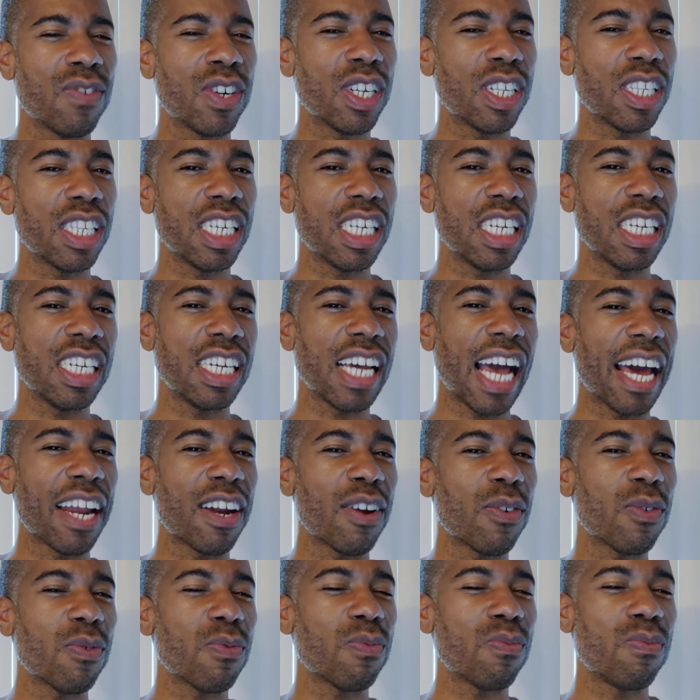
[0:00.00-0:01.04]
really,
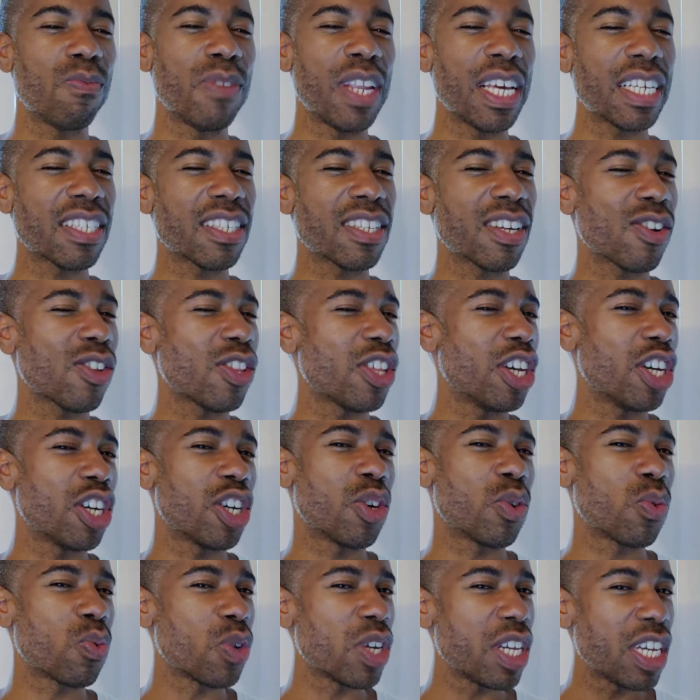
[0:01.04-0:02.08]
I don't necessarily
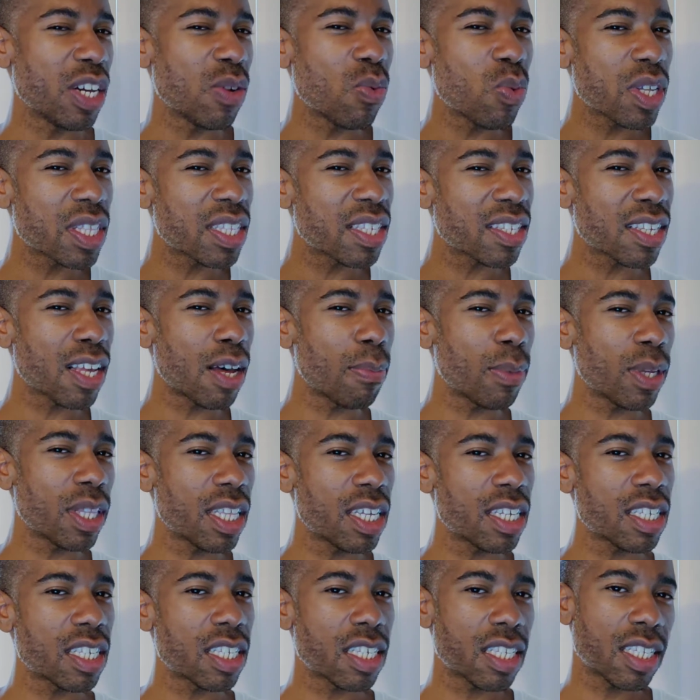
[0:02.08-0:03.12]
agree with some
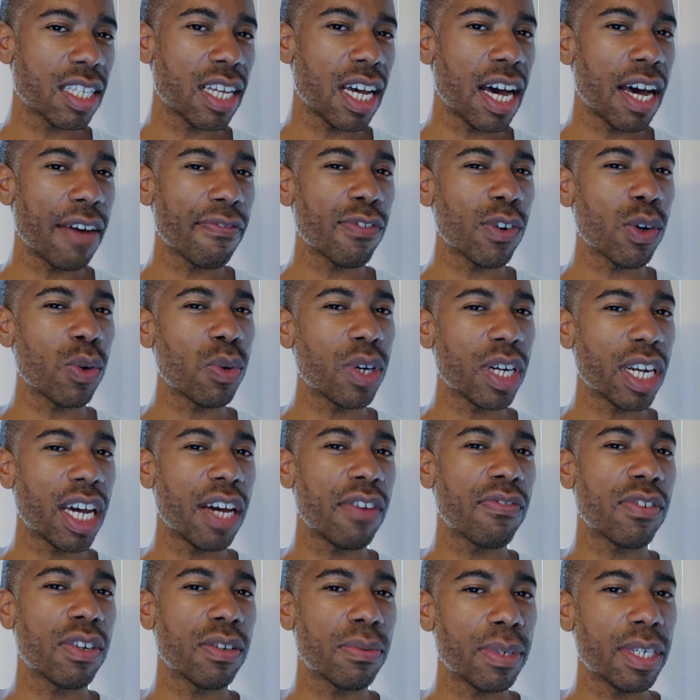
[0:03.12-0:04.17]
of this stuff or
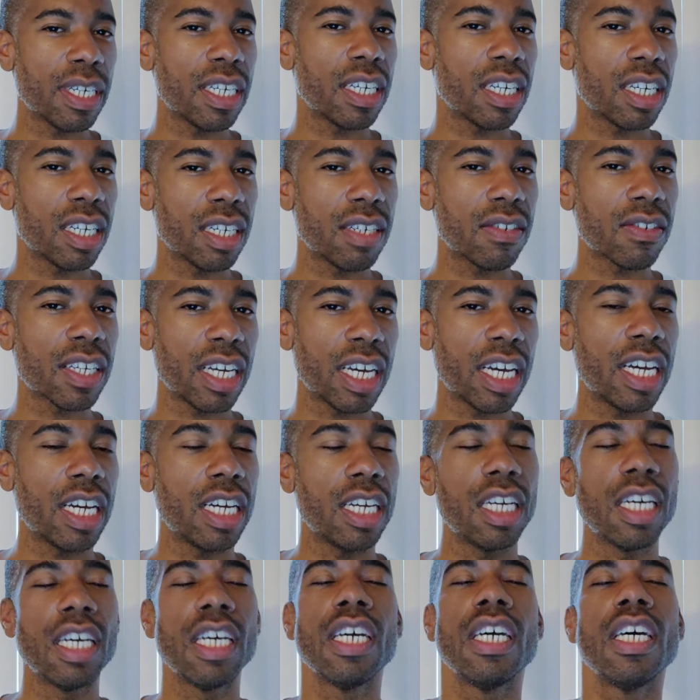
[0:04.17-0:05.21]
whatever, but
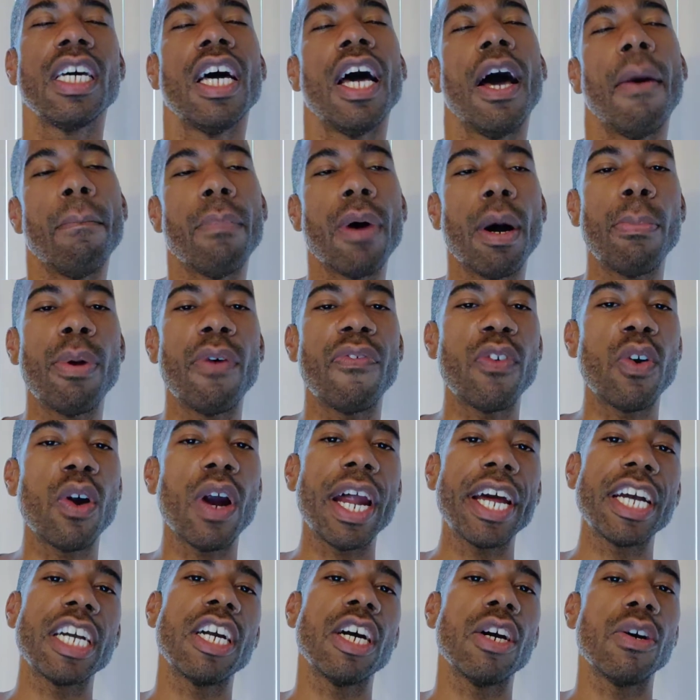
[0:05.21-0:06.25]
okay. But
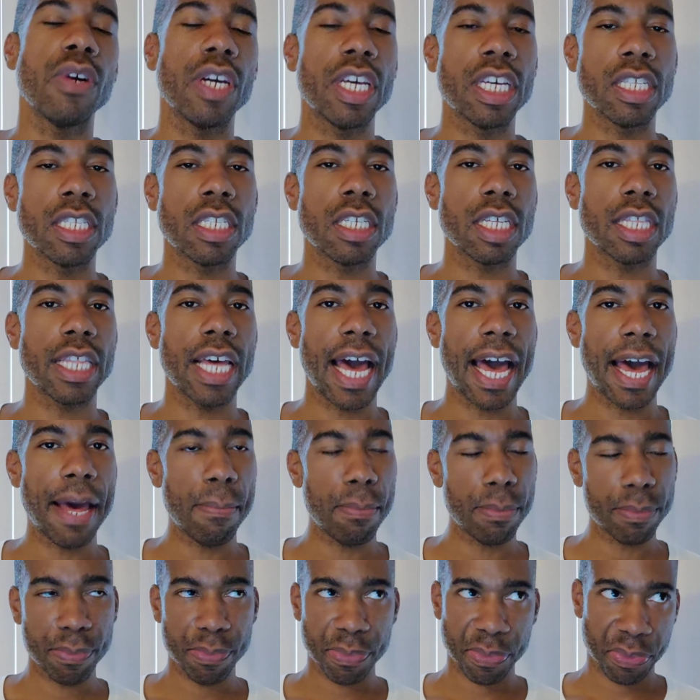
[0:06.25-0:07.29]
before I go into
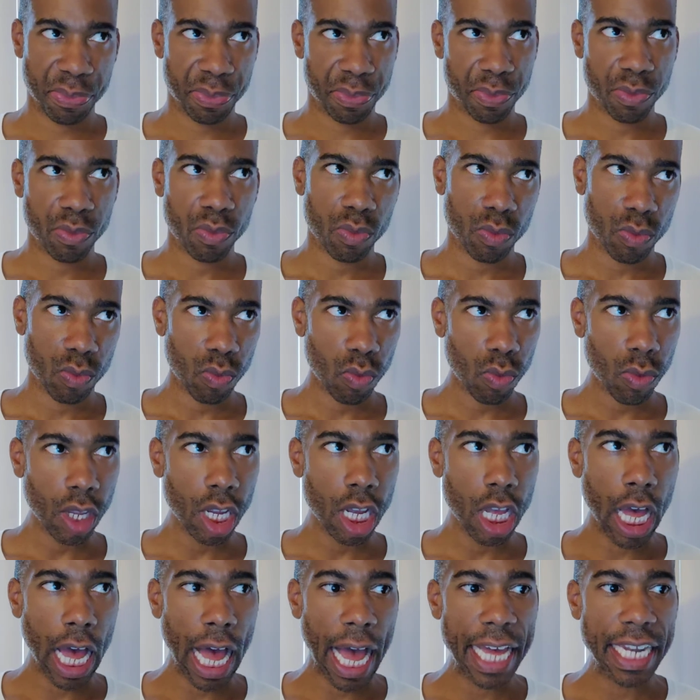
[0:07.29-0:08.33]
that,
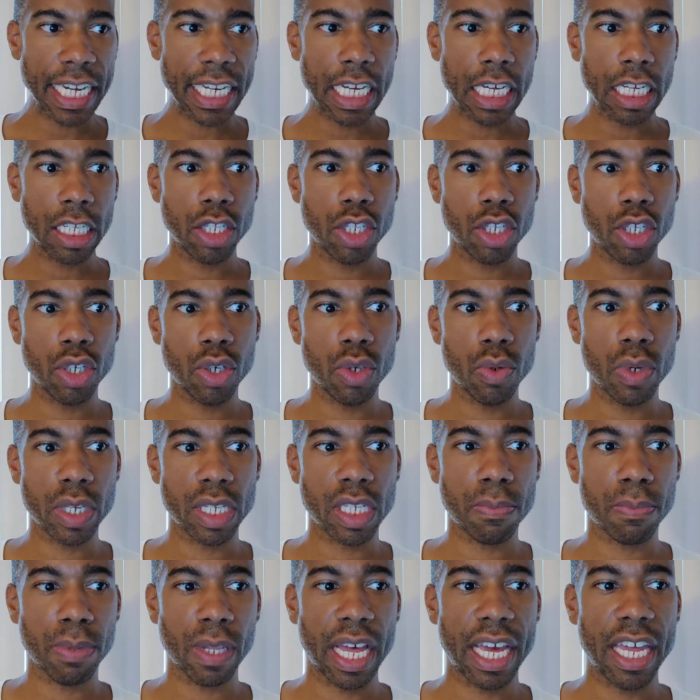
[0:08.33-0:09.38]
I need
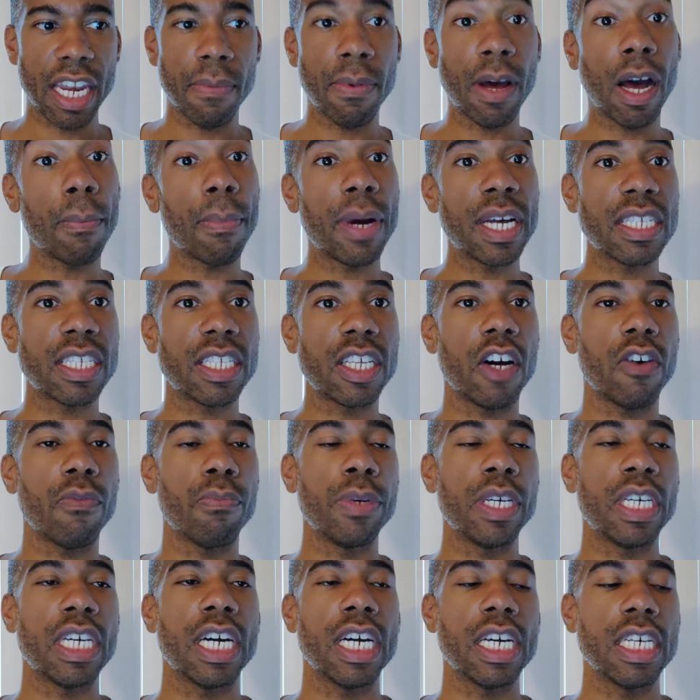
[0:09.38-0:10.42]
to explain about
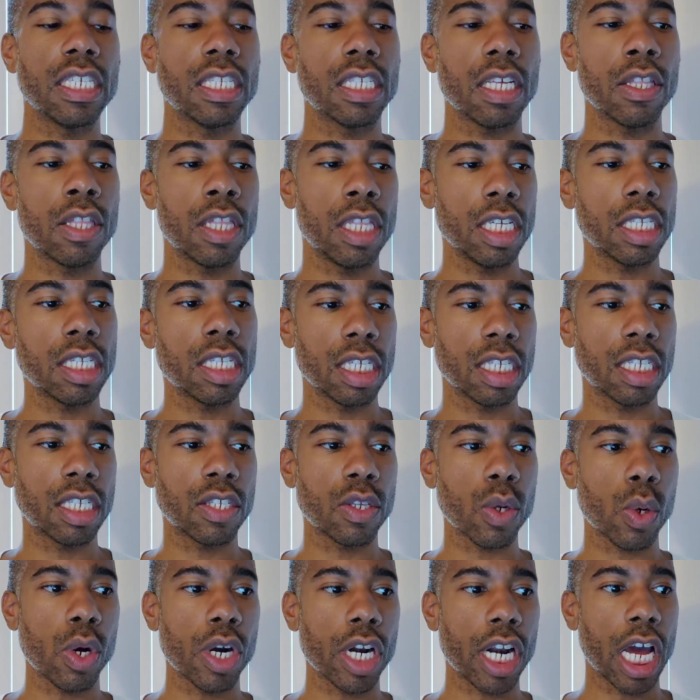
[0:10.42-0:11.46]
myself because this
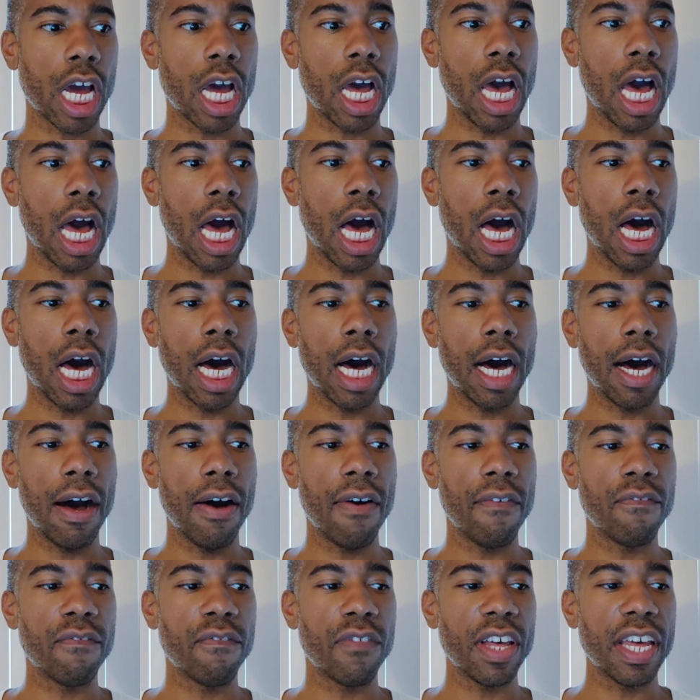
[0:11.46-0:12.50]
is sort
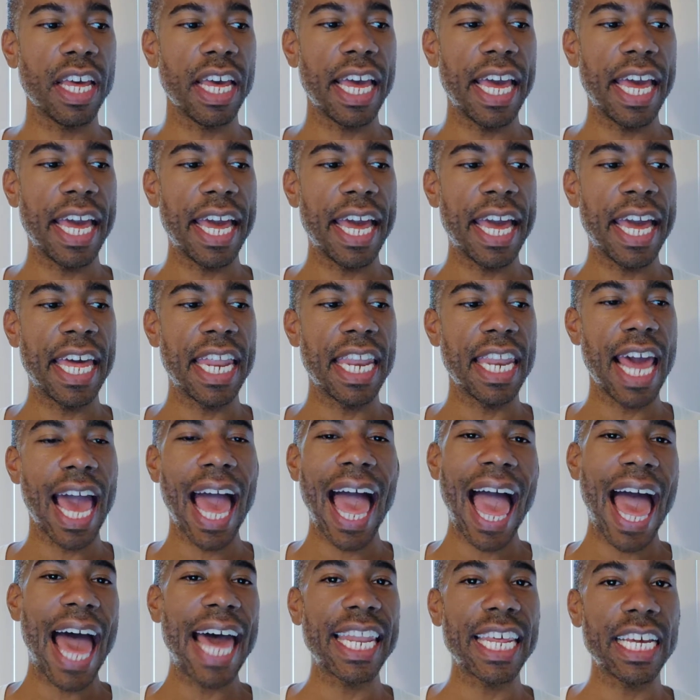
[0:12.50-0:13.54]
of an
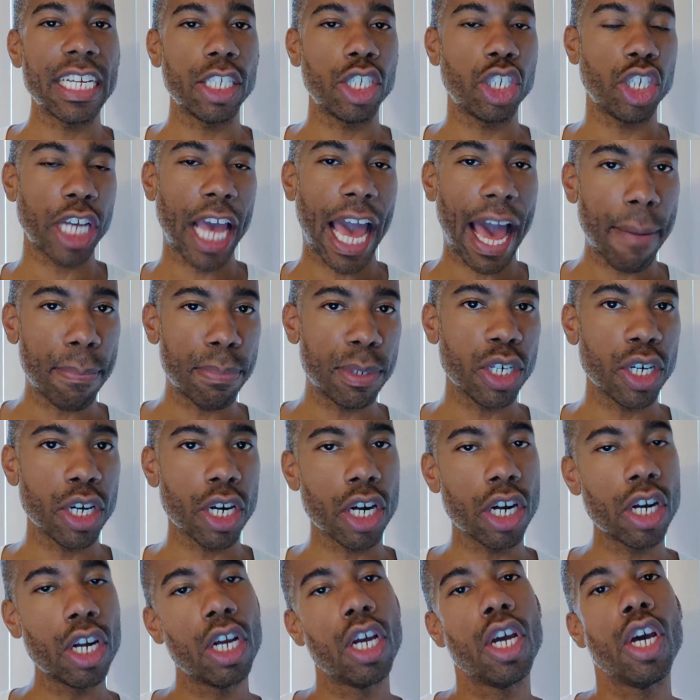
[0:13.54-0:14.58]
added
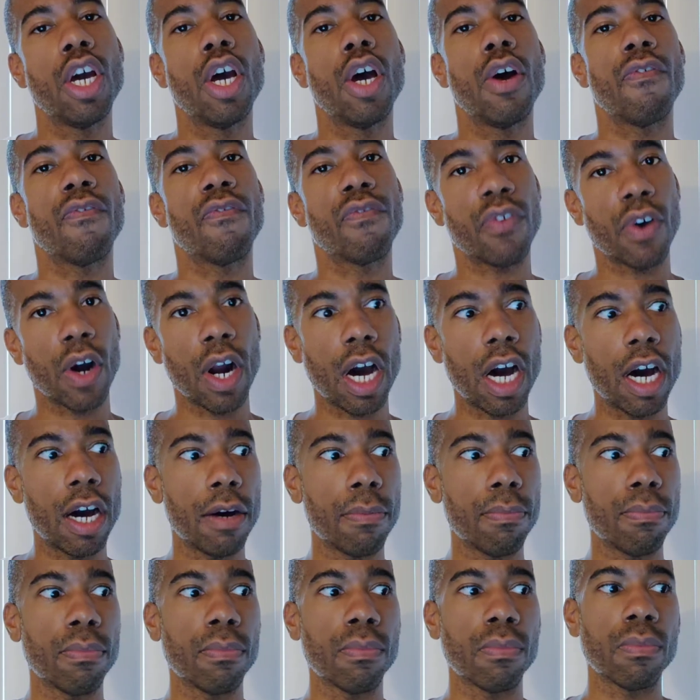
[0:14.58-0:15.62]
chapter
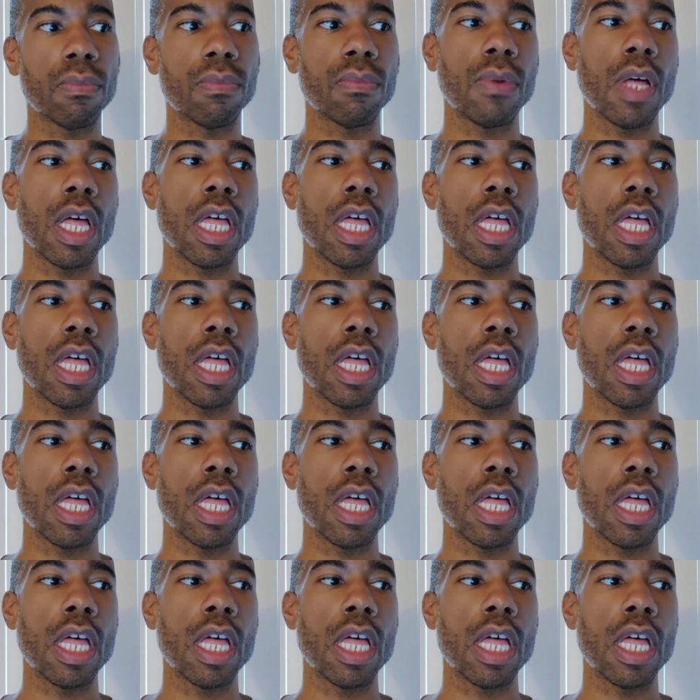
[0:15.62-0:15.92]
from